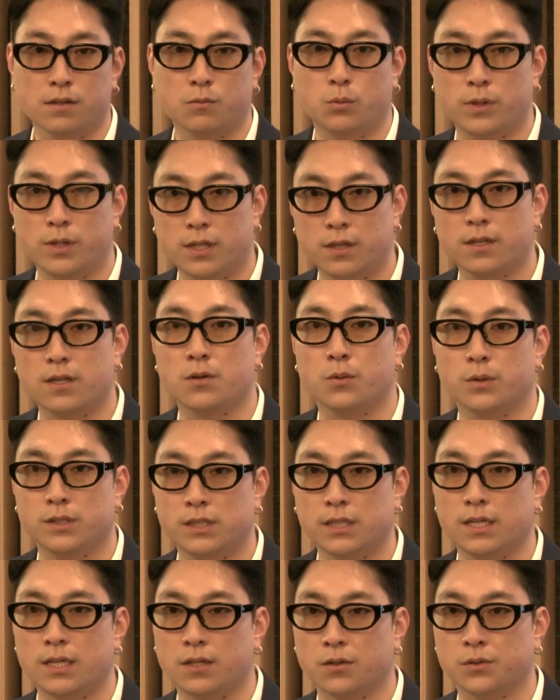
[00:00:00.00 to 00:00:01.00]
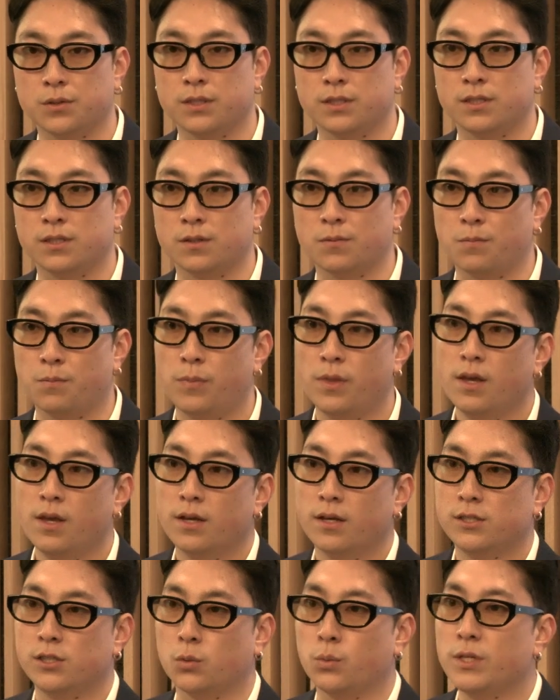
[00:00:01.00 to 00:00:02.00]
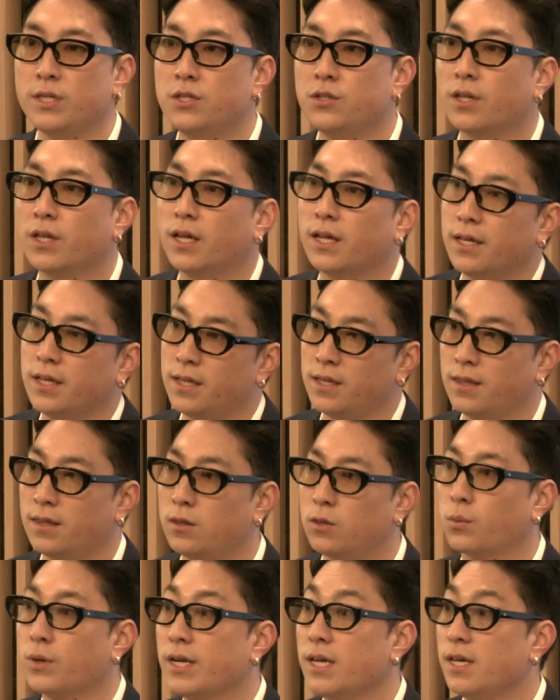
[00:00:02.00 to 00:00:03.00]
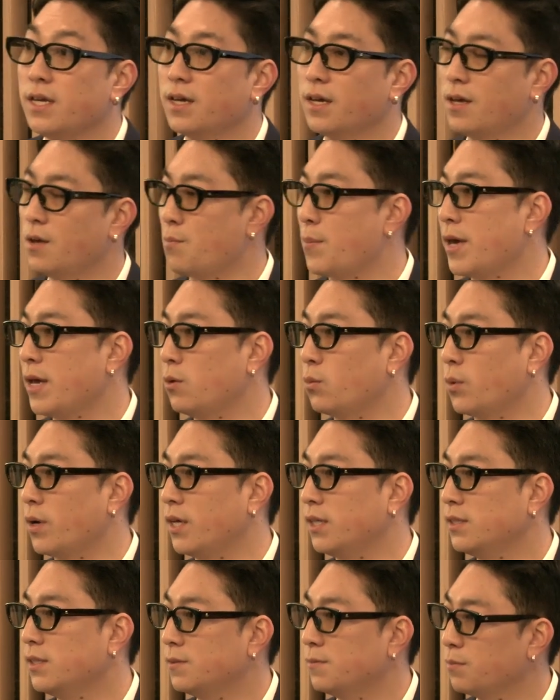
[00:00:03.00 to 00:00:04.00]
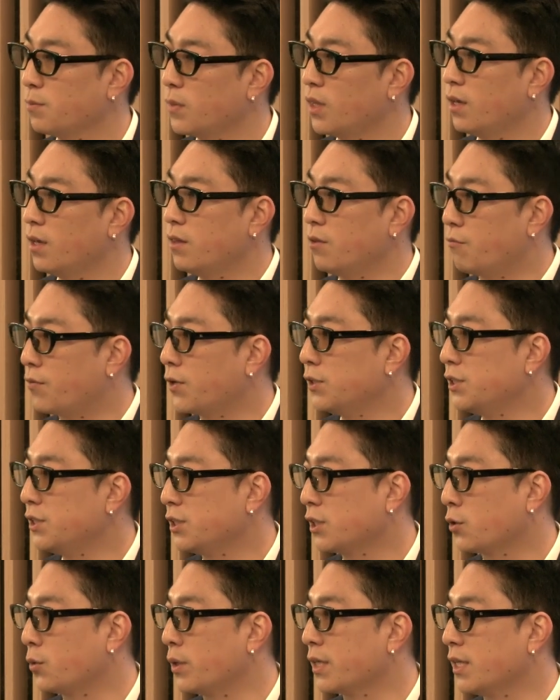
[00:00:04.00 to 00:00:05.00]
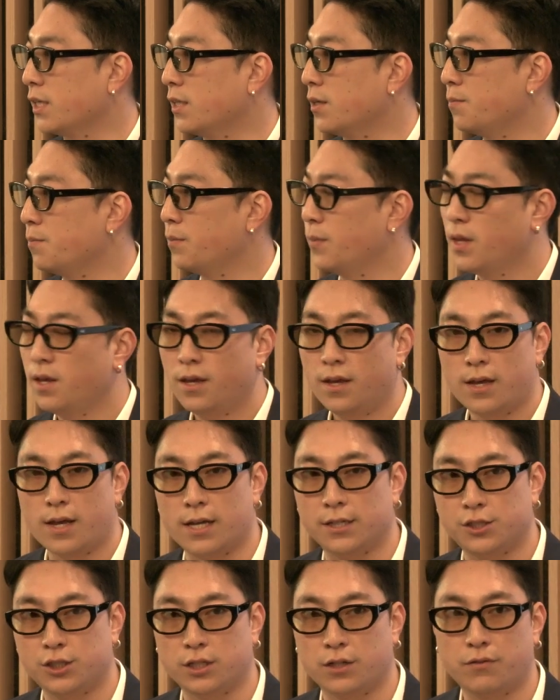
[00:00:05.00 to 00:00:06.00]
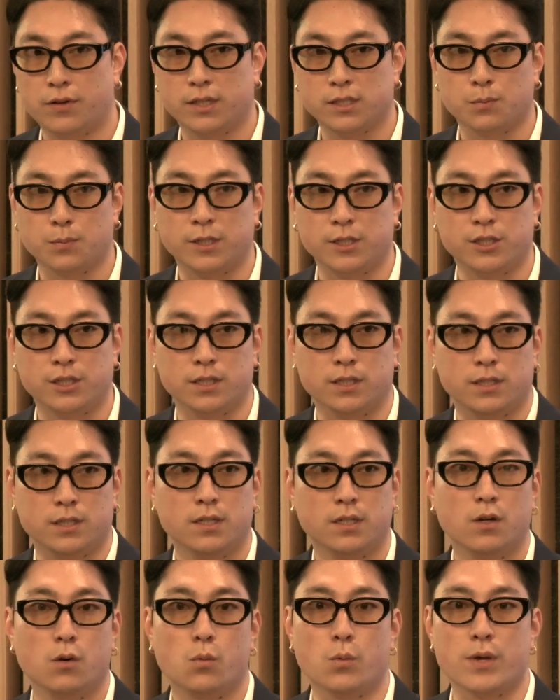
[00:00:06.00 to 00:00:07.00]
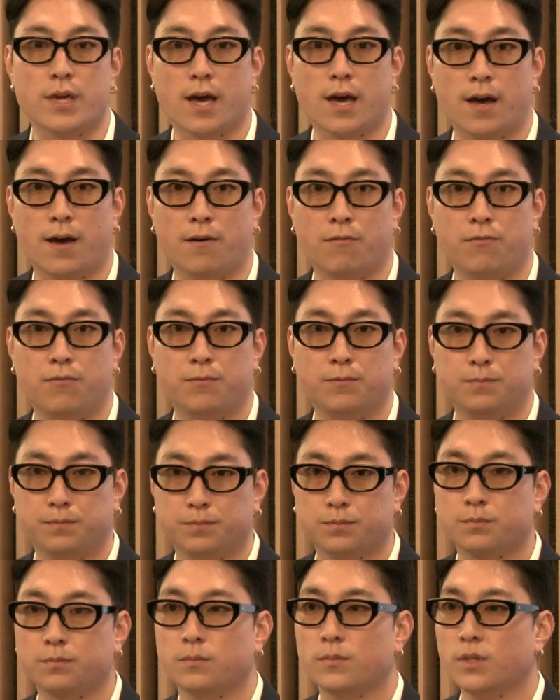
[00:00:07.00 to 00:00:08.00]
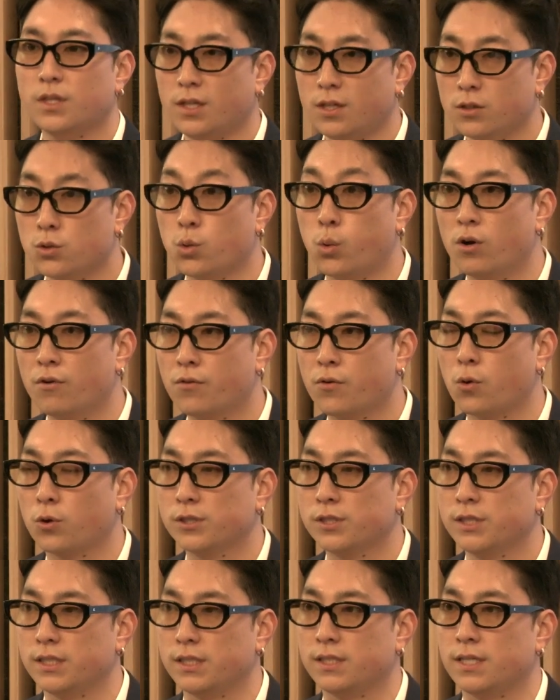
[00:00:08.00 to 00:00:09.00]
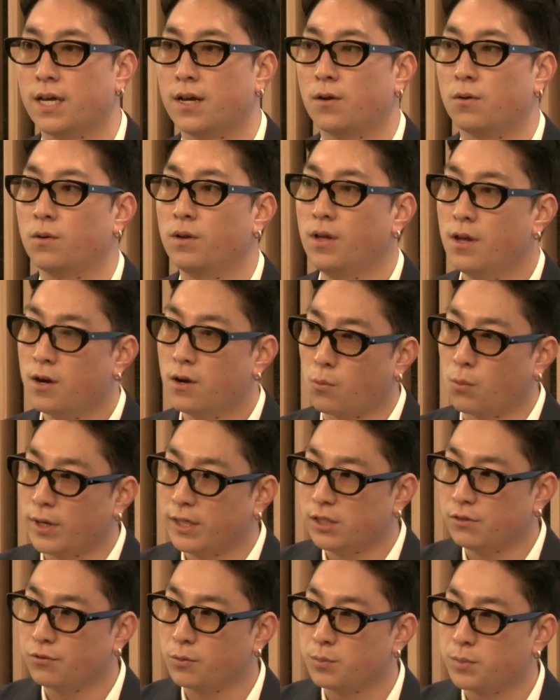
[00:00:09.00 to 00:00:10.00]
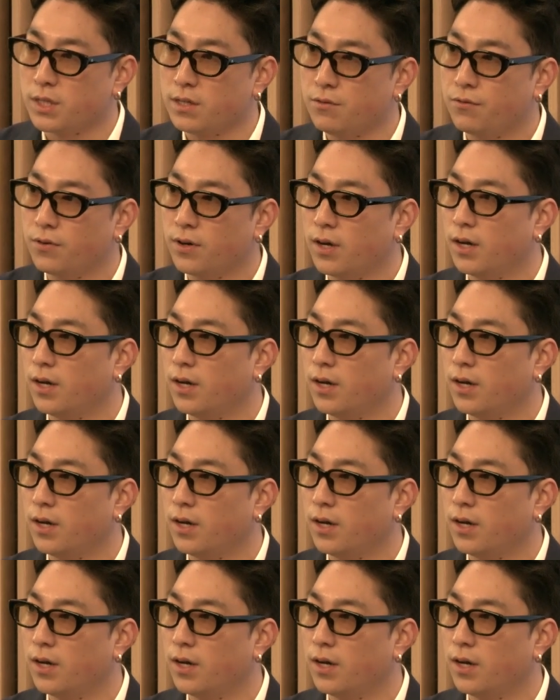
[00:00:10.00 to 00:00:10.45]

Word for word: within the USC ecosystem. So we do that in three main ways. The first is curriculum. As Jeff has mentioned, we have 12 courses now, ranging from DeFi